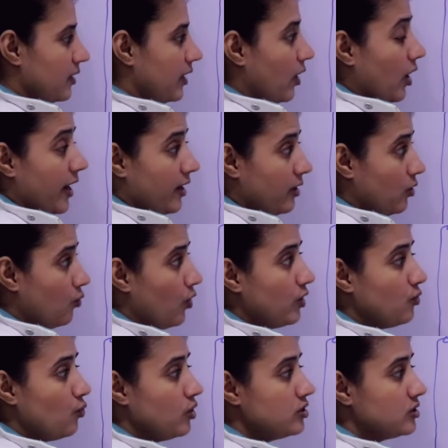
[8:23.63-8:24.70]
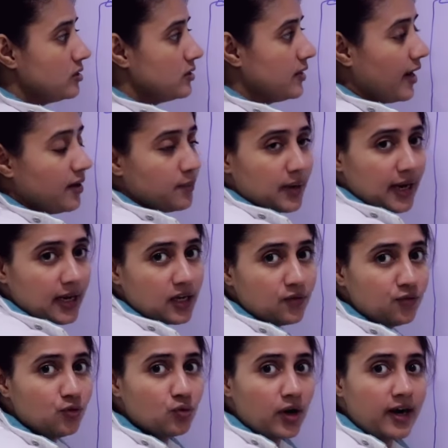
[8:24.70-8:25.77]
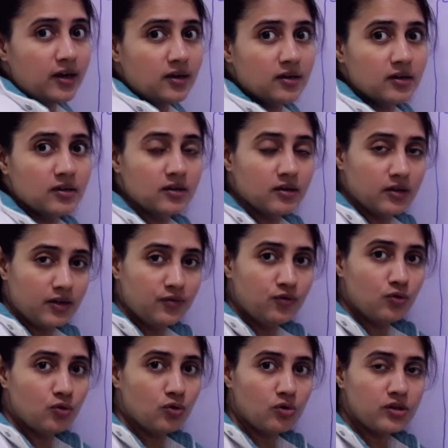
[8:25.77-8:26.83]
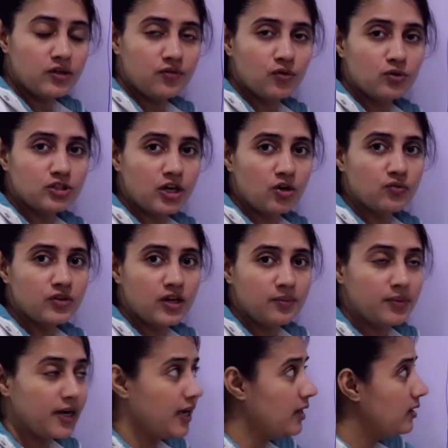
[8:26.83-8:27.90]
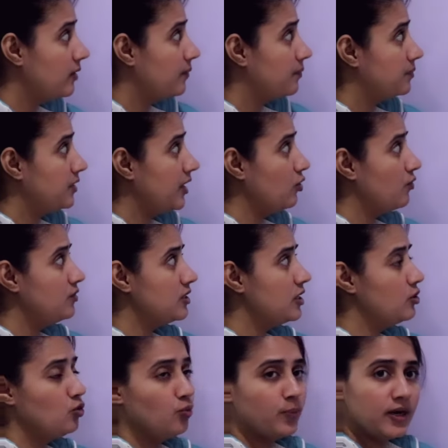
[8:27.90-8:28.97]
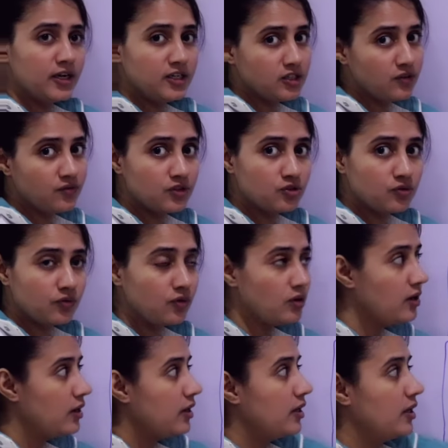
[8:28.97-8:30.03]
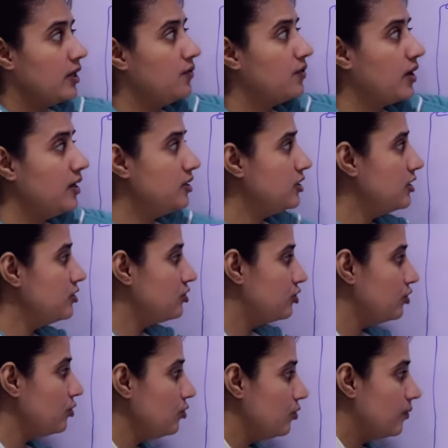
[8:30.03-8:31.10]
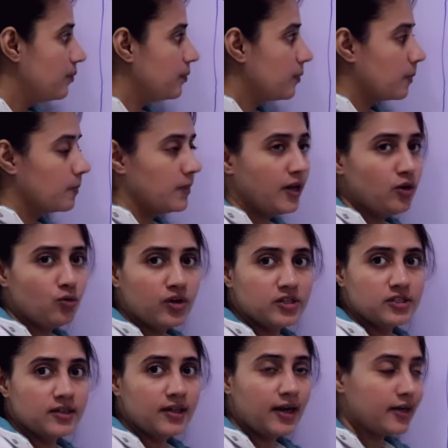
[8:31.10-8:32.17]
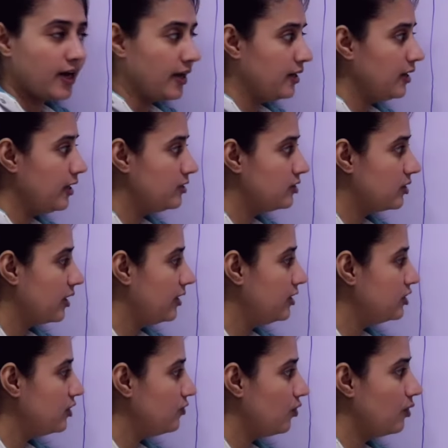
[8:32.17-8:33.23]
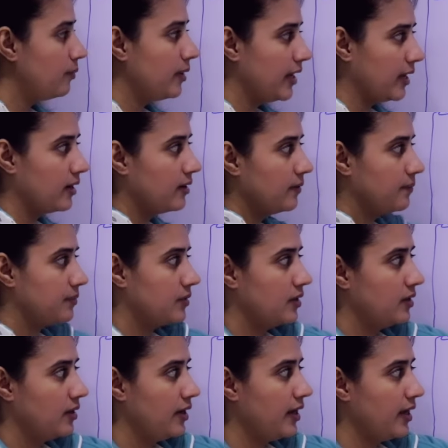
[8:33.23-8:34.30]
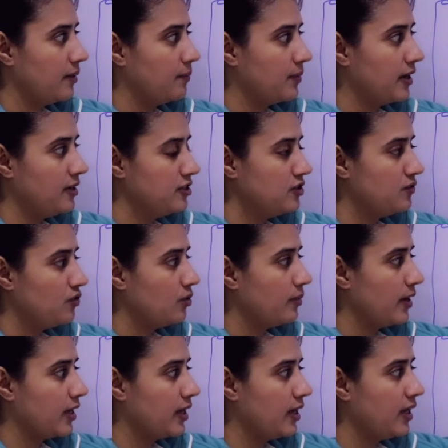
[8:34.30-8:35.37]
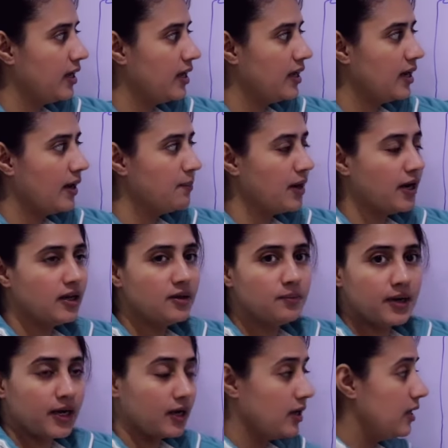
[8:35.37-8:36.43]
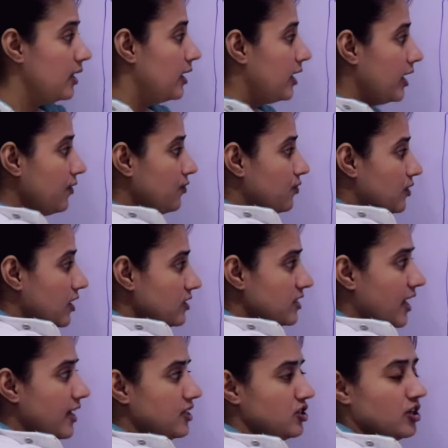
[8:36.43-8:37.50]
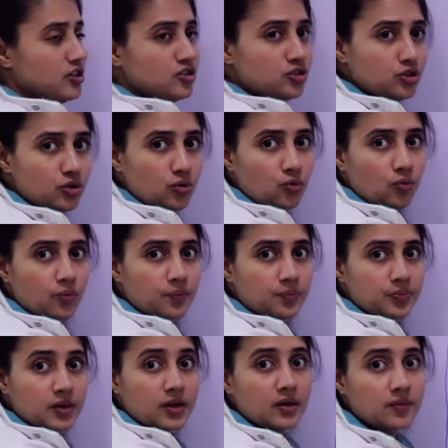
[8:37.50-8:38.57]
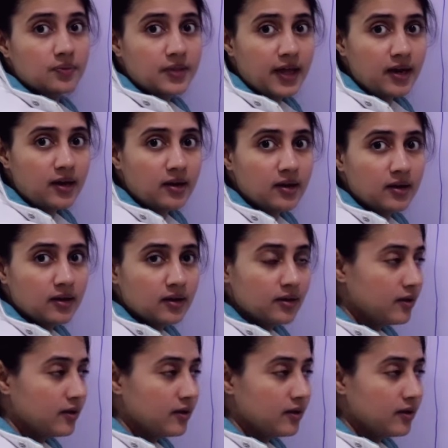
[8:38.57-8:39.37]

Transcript: Now, and what was that break? If you draw the flowchart of that break, then obviously loop condition first of all. If condition is true, then you can say that condition for break. Here, condition for a break. Here I am writing break. If this condition is true, then